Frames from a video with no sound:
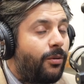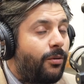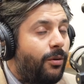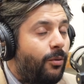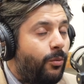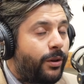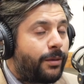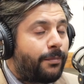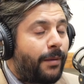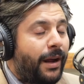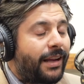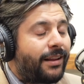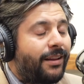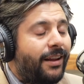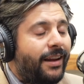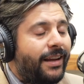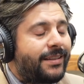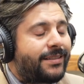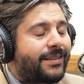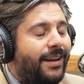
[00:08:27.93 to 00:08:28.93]
With my
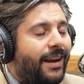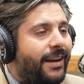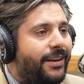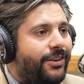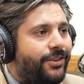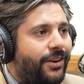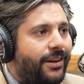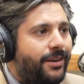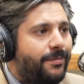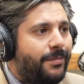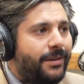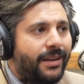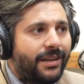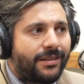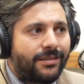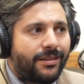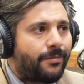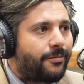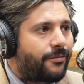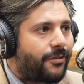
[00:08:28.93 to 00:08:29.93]
clients, I try to be as
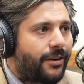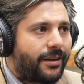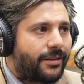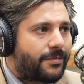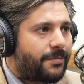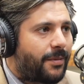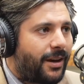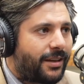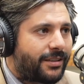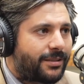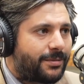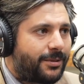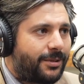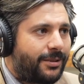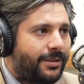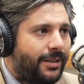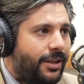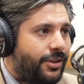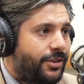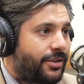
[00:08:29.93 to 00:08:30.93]
upfront as
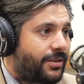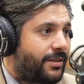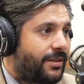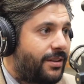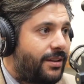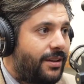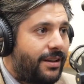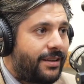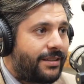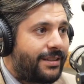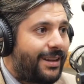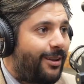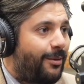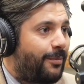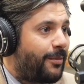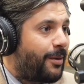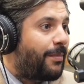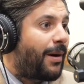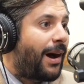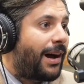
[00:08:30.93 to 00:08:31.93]
possible and just tell them
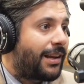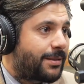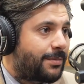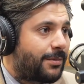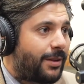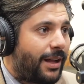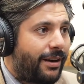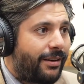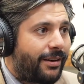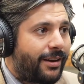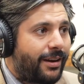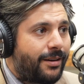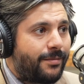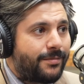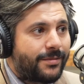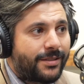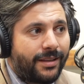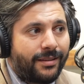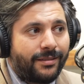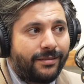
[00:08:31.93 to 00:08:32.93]
the possible
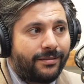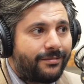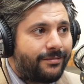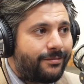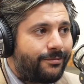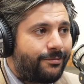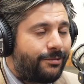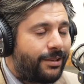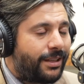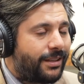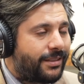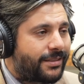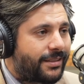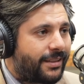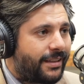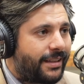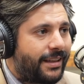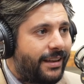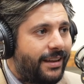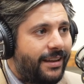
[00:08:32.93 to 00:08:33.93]
outcomes and
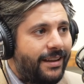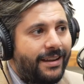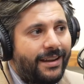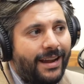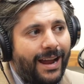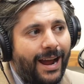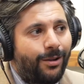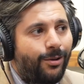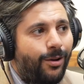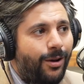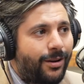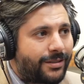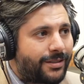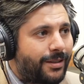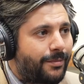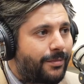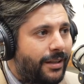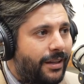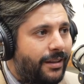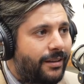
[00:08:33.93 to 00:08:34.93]
realistically how long
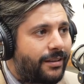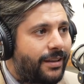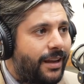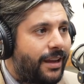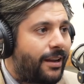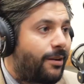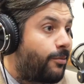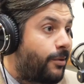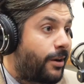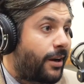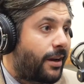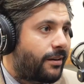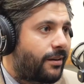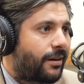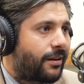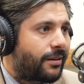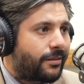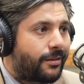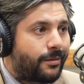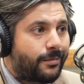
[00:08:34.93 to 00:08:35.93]
something could take when I
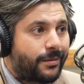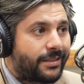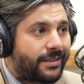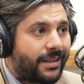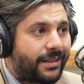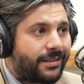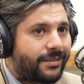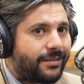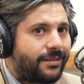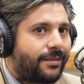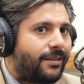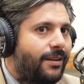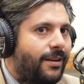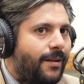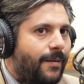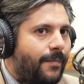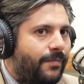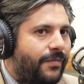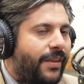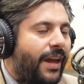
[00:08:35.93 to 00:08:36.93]
talk to them, because
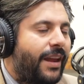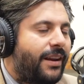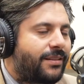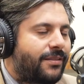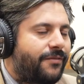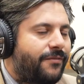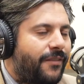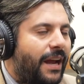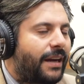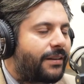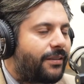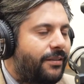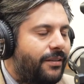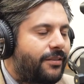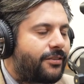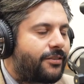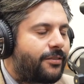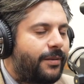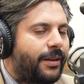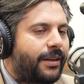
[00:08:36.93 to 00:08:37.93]
that is a factor that
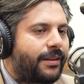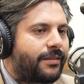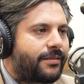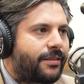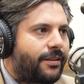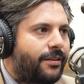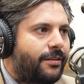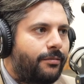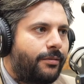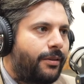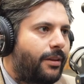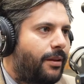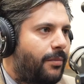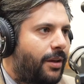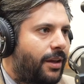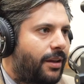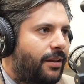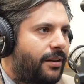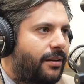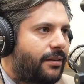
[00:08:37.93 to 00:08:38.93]
should be considered when they
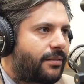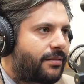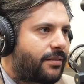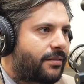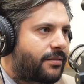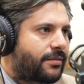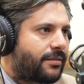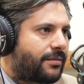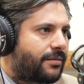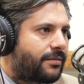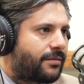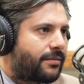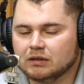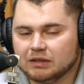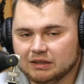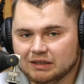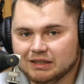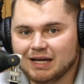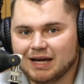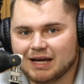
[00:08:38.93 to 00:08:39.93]
make any decision.
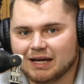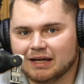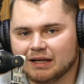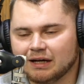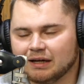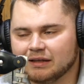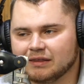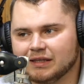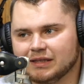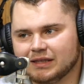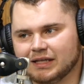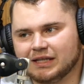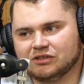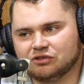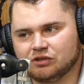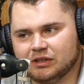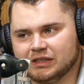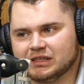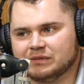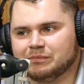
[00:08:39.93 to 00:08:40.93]
Yeah, and I think that
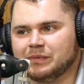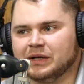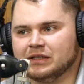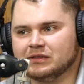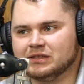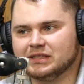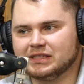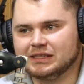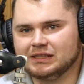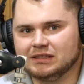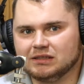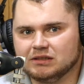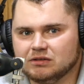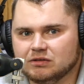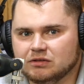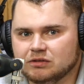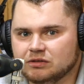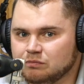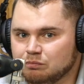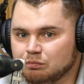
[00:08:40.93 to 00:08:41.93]
transparency
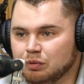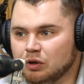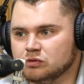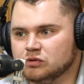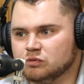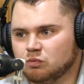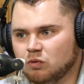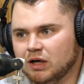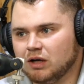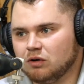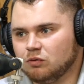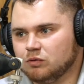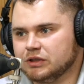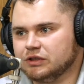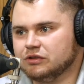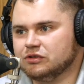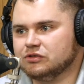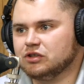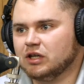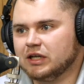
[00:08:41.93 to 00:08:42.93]
bodes well when
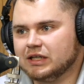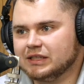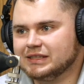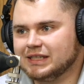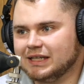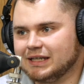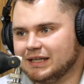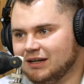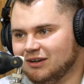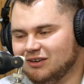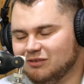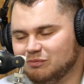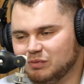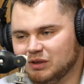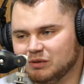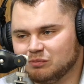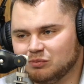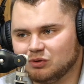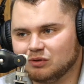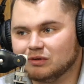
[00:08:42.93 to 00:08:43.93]
you're trying to take care of
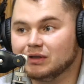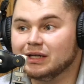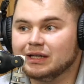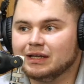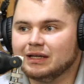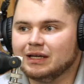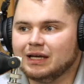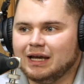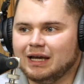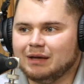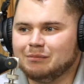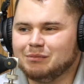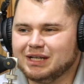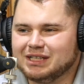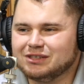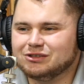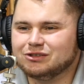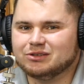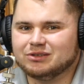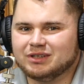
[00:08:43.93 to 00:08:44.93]
people and
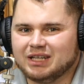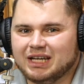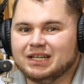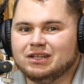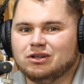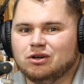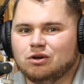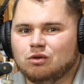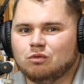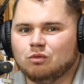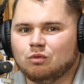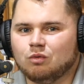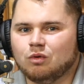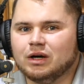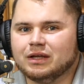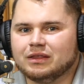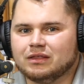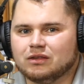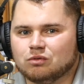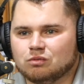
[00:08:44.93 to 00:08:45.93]
making sure they know
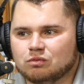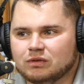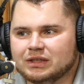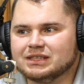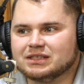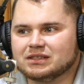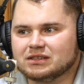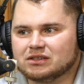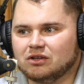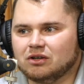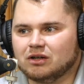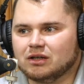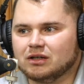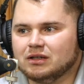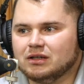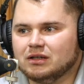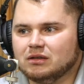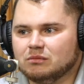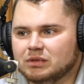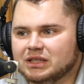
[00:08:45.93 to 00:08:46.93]
what the risks are.
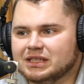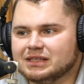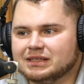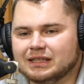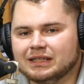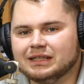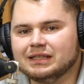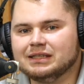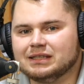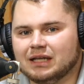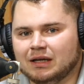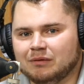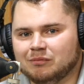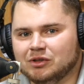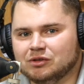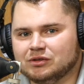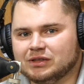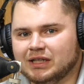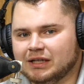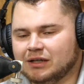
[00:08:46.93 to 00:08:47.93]
Because anytime
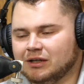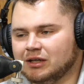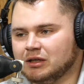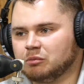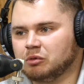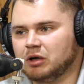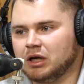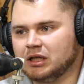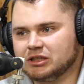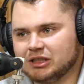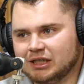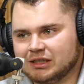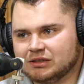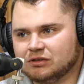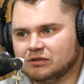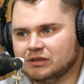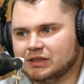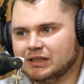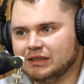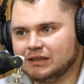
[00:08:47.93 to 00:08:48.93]
you take on a project
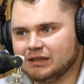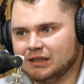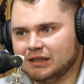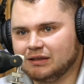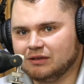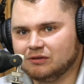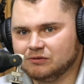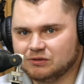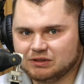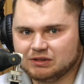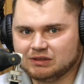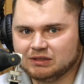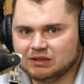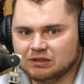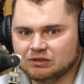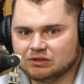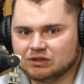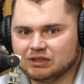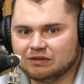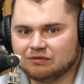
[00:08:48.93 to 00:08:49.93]
or anything, there's
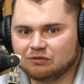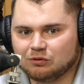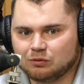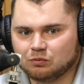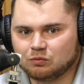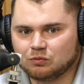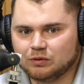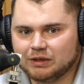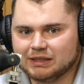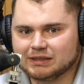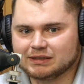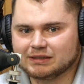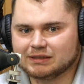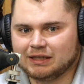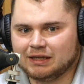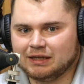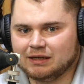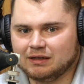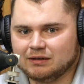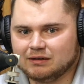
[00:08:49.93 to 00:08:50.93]
different risks.
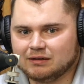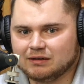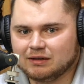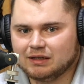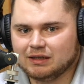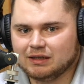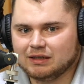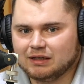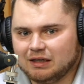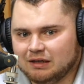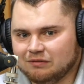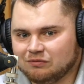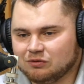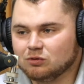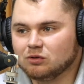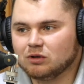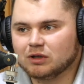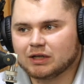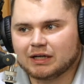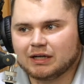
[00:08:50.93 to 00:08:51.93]
And if you're
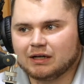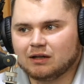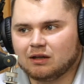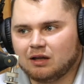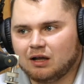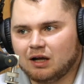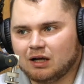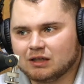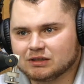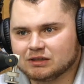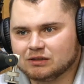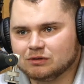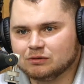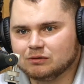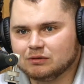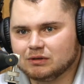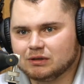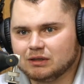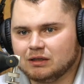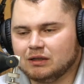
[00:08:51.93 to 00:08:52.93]
looking at a
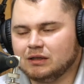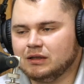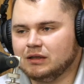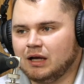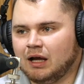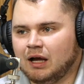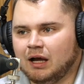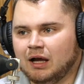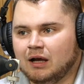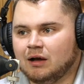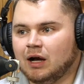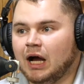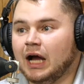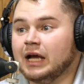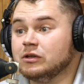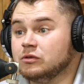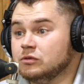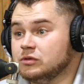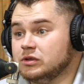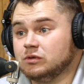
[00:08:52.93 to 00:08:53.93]
lawsuit, I
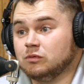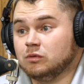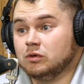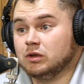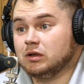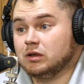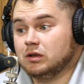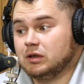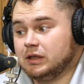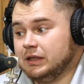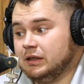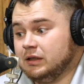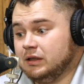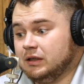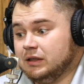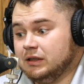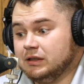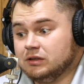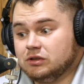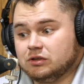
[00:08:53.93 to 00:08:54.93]
used to work in
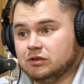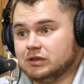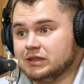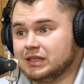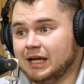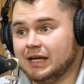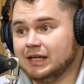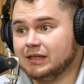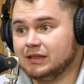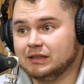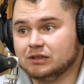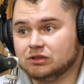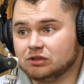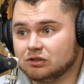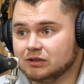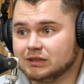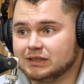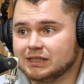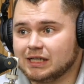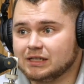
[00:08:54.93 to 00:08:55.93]
insurance. I had an
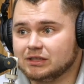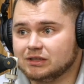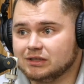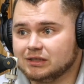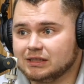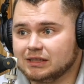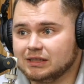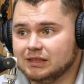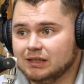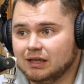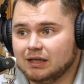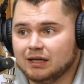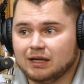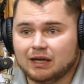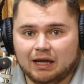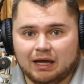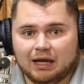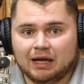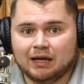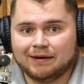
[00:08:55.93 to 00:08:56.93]
insurance agency,
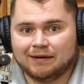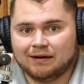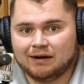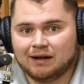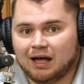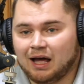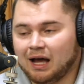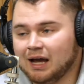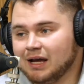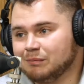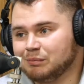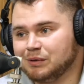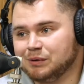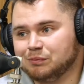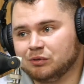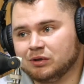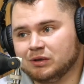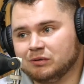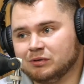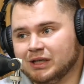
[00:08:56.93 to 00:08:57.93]
and I had
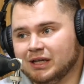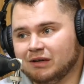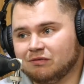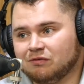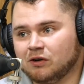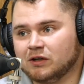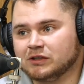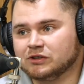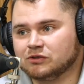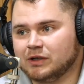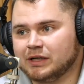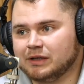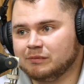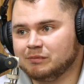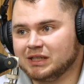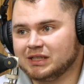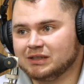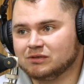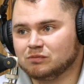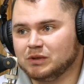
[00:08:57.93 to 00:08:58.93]
people that would get frustrated
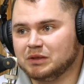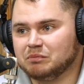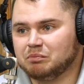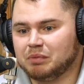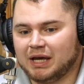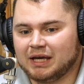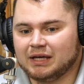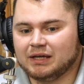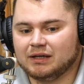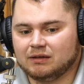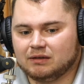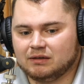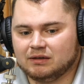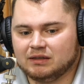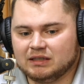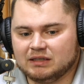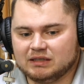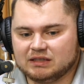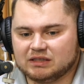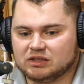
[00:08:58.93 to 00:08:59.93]
because we'd pay
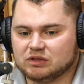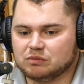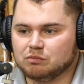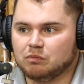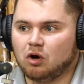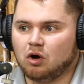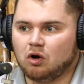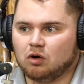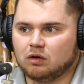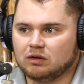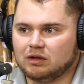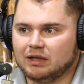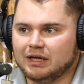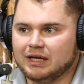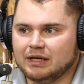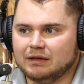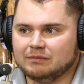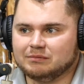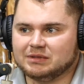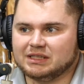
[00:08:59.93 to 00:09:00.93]
these small
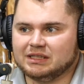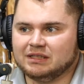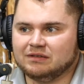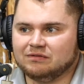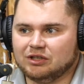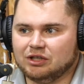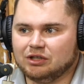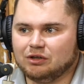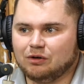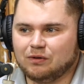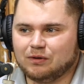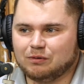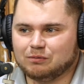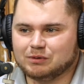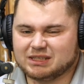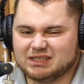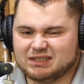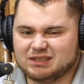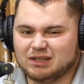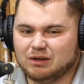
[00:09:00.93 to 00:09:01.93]
claims, even though there
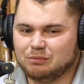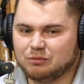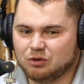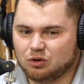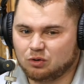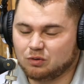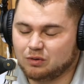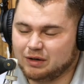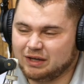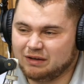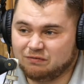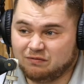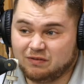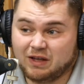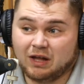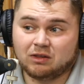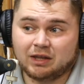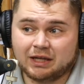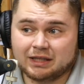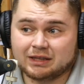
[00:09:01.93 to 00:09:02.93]
was it
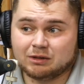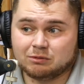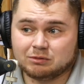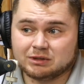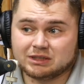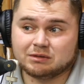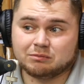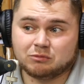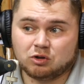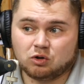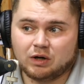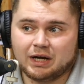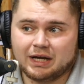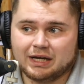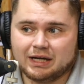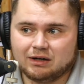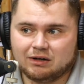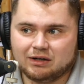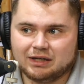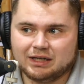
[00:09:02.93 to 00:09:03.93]
felt like there was some gray
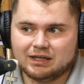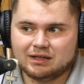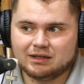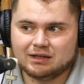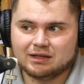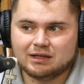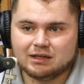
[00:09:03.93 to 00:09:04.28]
area